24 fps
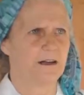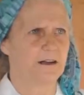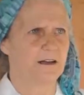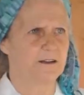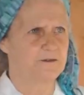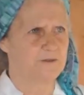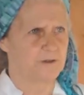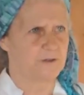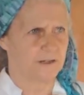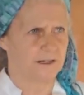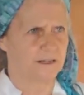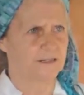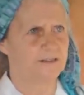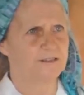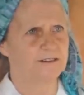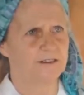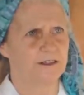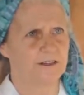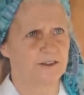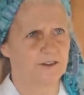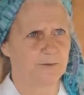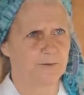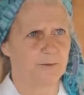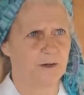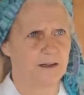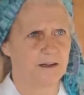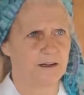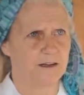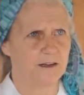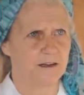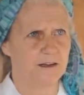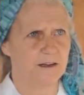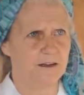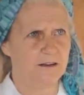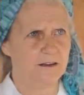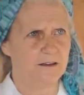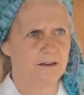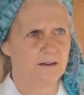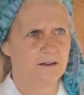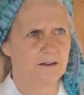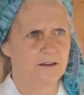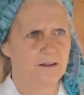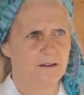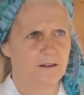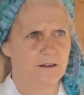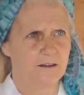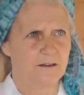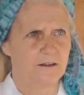natural incense making,
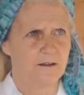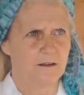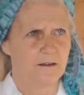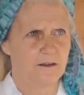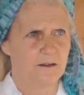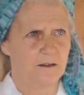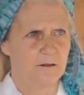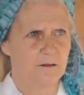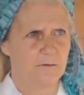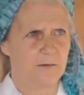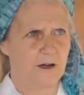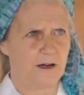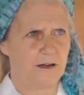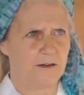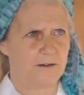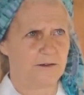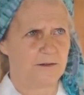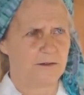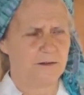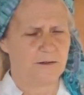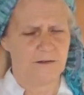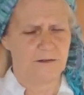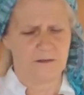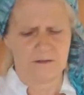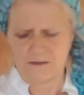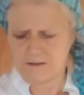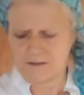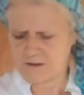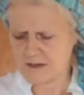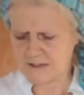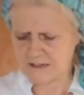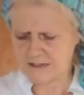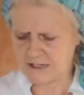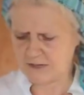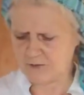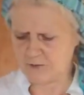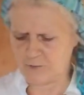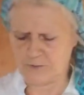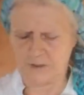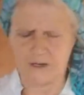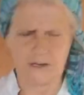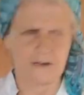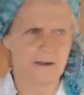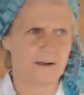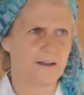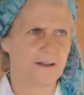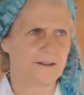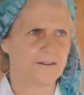but I'd never
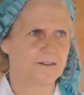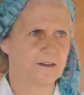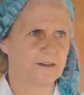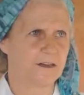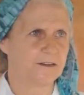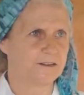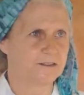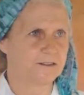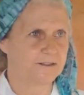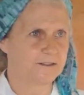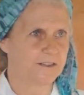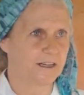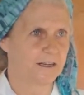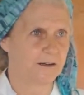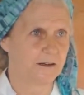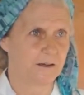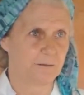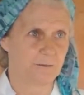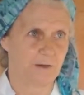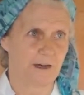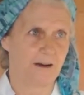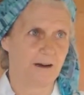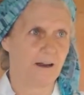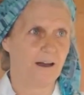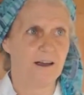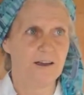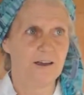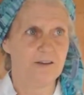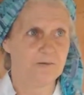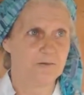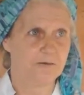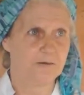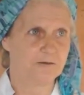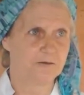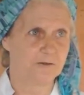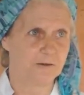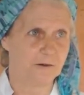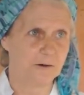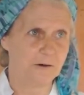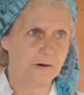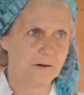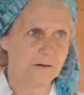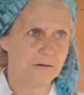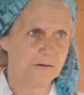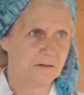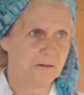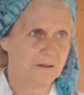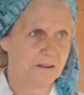made an incense stick in my life
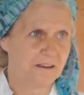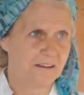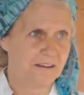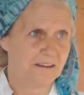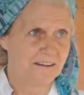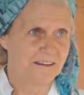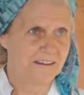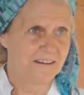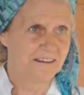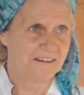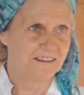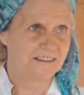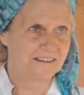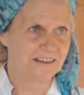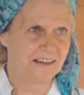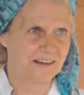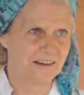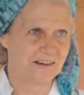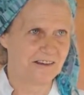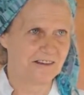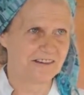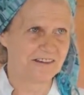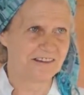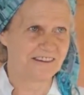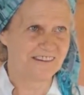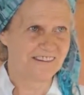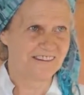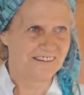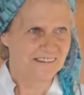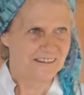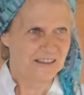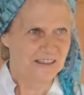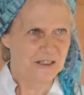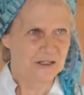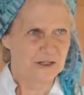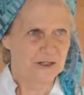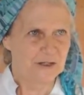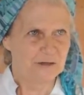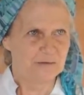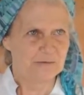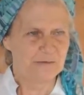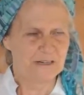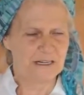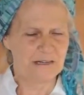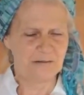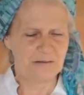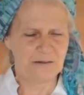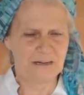before. So
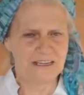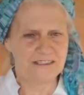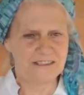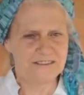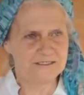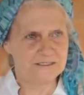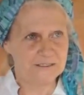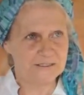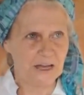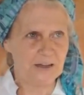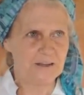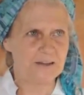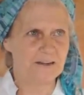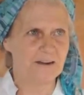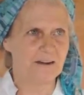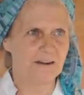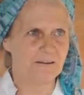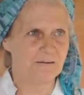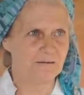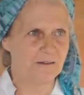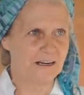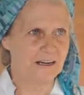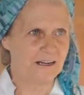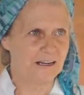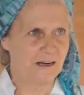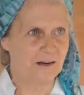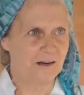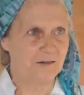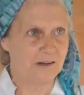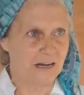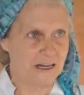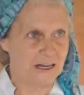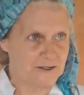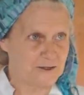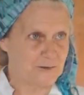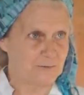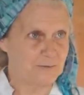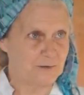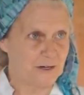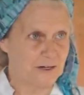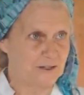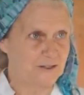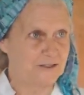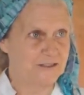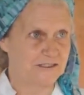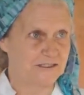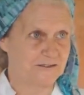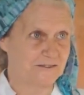it started really a gradual
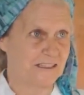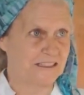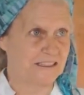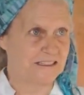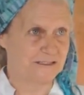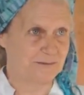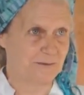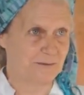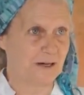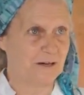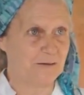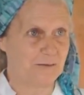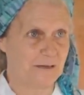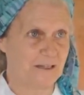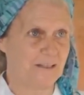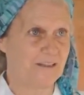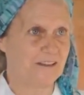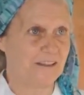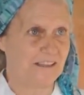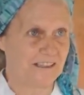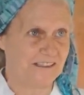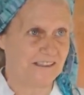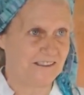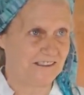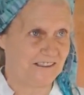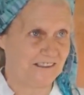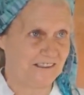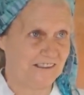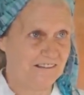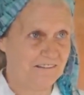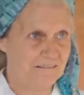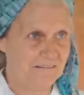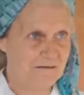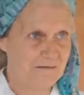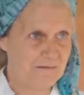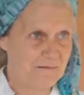process of experimentation.